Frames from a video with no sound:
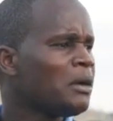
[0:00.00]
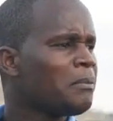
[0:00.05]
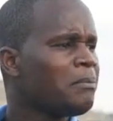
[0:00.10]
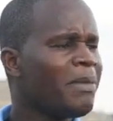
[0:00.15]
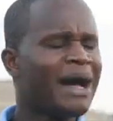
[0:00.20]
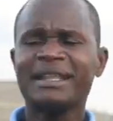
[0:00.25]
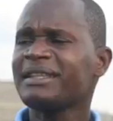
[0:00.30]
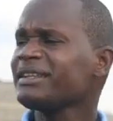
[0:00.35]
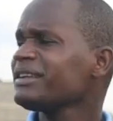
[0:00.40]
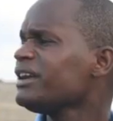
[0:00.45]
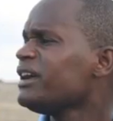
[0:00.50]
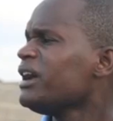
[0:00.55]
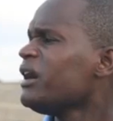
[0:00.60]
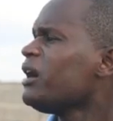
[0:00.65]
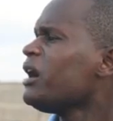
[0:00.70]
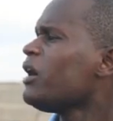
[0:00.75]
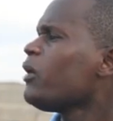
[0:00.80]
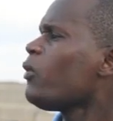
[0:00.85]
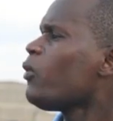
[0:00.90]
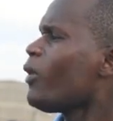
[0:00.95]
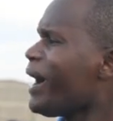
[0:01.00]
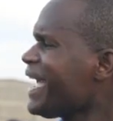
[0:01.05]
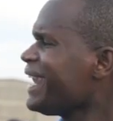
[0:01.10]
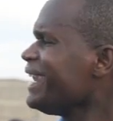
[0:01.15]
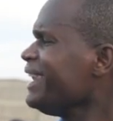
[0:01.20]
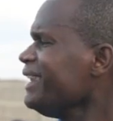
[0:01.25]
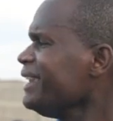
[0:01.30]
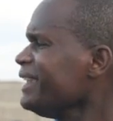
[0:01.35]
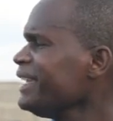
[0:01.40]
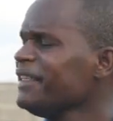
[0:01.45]
But
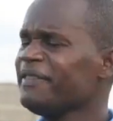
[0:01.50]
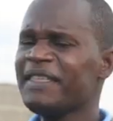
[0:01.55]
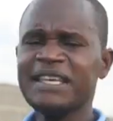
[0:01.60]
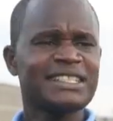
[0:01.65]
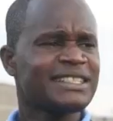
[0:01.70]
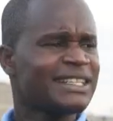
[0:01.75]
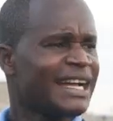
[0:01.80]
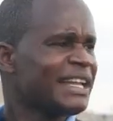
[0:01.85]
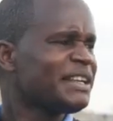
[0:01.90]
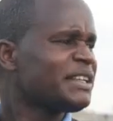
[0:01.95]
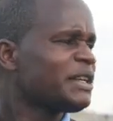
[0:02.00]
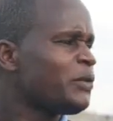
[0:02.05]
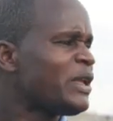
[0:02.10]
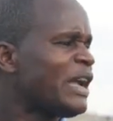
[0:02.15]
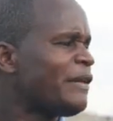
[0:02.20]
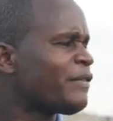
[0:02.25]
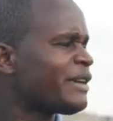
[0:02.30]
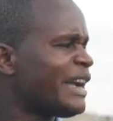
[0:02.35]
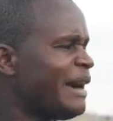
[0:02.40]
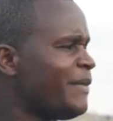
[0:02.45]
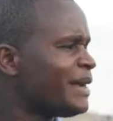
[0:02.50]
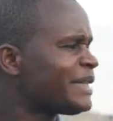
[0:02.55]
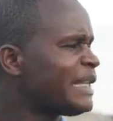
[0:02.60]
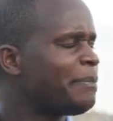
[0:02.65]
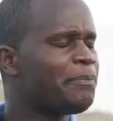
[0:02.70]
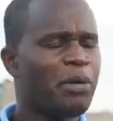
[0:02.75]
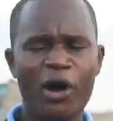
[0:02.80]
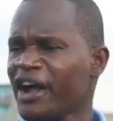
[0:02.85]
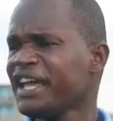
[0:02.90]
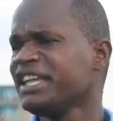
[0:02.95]
when in this country we have come at a
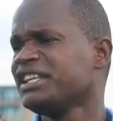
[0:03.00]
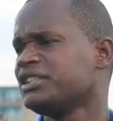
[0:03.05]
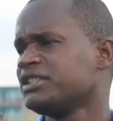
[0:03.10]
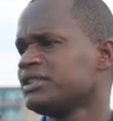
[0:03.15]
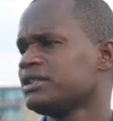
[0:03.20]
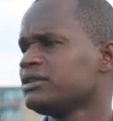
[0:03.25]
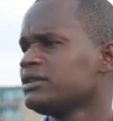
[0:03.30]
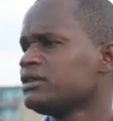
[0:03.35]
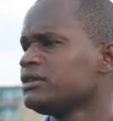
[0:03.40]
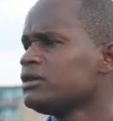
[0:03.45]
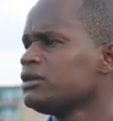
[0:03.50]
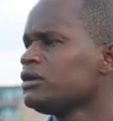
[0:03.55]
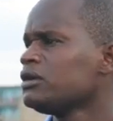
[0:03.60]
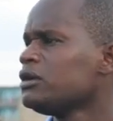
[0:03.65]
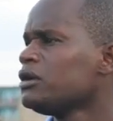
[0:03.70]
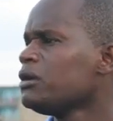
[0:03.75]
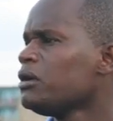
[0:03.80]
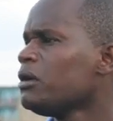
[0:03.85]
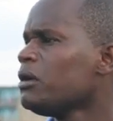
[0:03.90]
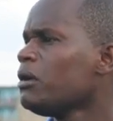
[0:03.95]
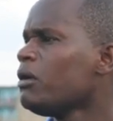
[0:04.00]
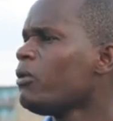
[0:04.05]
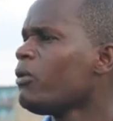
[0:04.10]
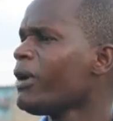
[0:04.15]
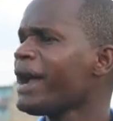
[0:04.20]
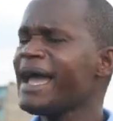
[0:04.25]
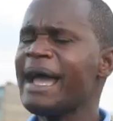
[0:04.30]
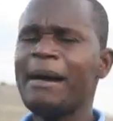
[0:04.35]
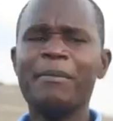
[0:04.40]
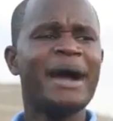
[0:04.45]
point
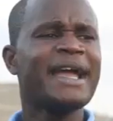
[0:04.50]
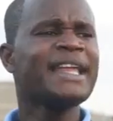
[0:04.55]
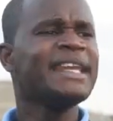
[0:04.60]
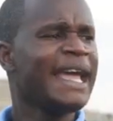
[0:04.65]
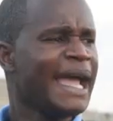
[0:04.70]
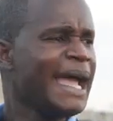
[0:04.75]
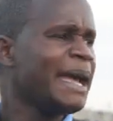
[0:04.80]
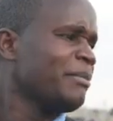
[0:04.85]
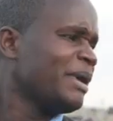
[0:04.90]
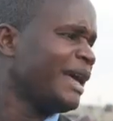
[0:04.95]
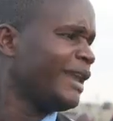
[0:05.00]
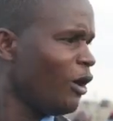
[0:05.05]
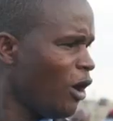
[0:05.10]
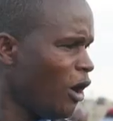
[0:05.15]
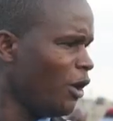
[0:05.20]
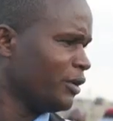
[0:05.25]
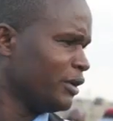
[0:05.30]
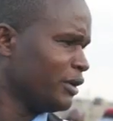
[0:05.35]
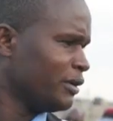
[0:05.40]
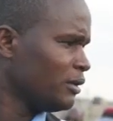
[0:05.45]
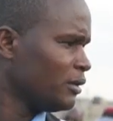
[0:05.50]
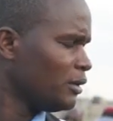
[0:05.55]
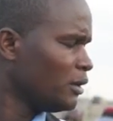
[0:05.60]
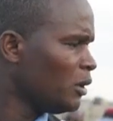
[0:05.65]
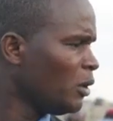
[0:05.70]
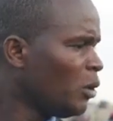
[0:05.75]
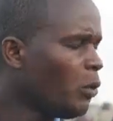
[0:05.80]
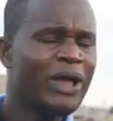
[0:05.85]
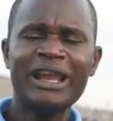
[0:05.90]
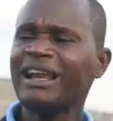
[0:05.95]
where my name alone
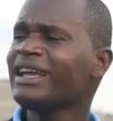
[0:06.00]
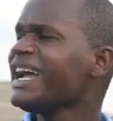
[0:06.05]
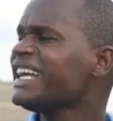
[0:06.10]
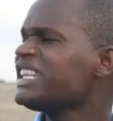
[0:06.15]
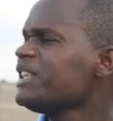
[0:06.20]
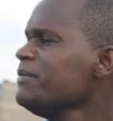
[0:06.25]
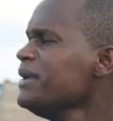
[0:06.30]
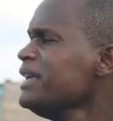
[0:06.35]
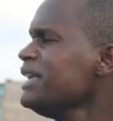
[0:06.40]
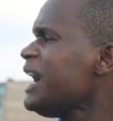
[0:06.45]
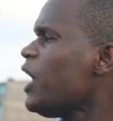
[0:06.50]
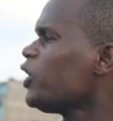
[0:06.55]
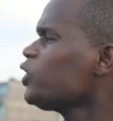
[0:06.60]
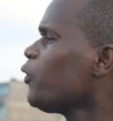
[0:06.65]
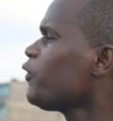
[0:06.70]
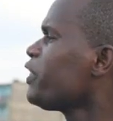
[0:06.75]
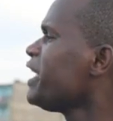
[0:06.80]
will get me out of the